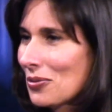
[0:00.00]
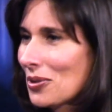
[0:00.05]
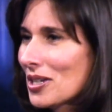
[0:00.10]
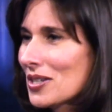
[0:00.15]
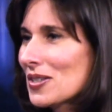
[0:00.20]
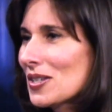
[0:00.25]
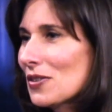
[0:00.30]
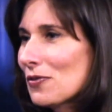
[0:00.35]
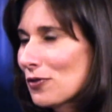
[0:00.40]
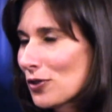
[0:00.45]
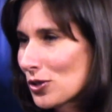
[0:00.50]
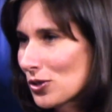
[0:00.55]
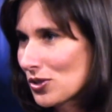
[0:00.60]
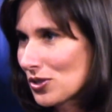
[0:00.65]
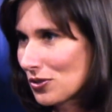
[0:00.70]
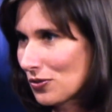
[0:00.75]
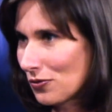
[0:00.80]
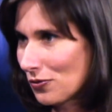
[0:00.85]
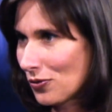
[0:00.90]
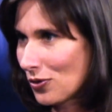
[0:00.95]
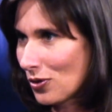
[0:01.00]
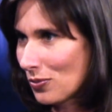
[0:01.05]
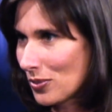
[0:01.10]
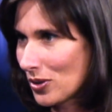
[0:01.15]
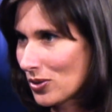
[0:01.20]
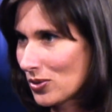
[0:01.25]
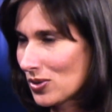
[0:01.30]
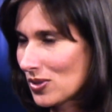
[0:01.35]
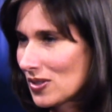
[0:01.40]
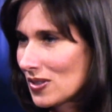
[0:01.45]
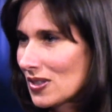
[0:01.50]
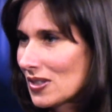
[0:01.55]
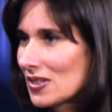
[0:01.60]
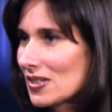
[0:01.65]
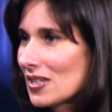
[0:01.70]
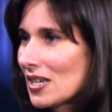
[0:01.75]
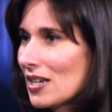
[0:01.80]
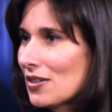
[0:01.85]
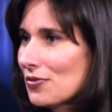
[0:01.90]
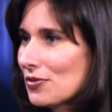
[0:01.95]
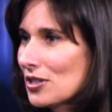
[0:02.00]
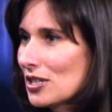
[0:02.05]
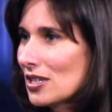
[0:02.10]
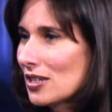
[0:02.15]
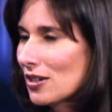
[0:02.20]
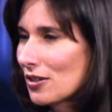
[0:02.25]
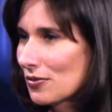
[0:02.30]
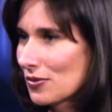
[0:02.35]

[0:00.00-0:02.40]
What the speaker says: Well, I'd say first and foremost is the safety